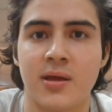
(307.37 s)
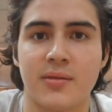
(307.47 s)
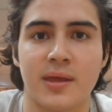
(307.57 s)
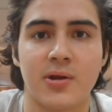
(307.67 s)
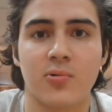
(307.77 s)

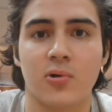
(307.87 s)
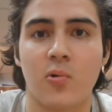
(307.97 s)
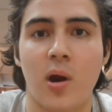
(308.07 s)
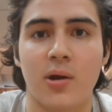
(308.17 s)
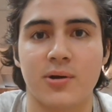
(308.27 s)
They don't
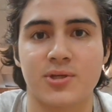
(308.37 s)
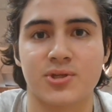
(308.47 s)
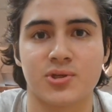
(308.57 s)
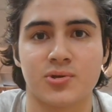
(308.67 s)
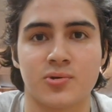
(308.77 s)
require
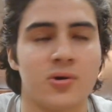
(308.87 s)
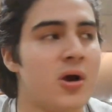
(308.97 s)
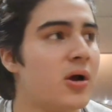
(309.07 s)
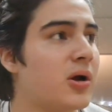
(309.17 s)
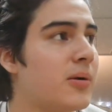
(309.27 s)
us to
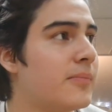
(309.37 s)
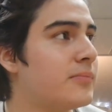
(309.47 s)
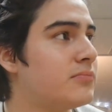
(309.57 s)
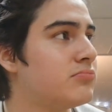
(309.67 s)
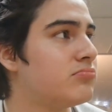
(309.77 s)

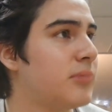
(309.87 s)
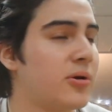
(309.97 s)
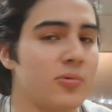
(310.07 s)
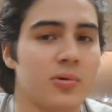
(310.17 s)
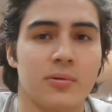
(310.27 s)

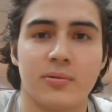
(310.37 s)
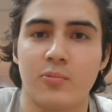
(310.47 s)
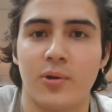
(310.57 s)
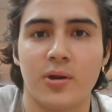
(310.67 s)
we